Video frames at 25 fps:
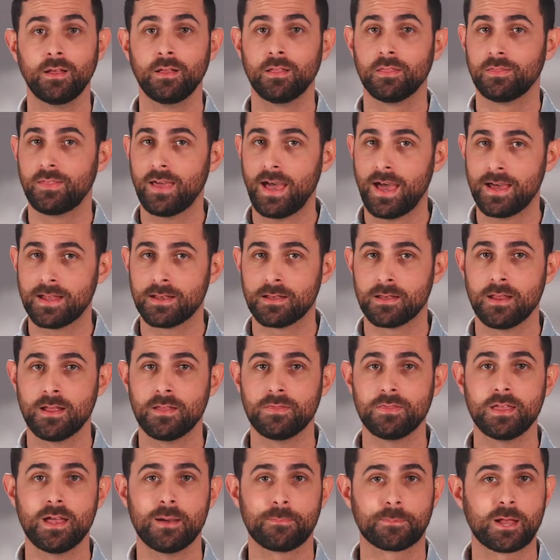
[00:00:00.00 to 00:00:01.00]
Then, in
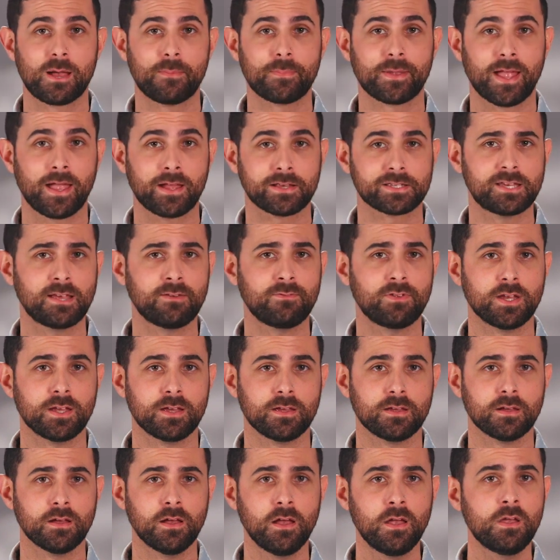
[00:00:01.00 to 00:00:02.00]
the upcoming
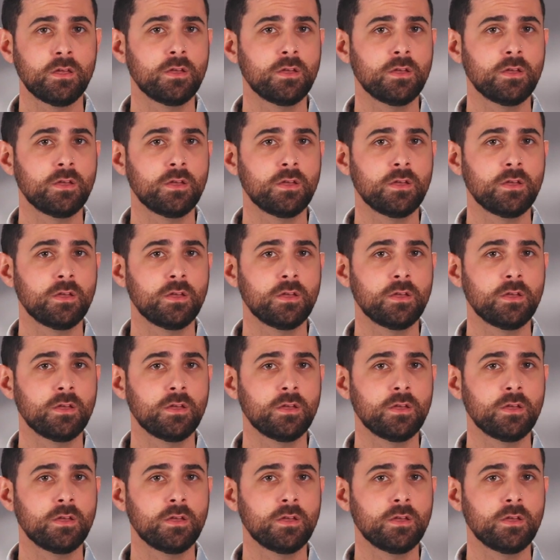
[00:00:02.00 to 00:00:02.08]
activity,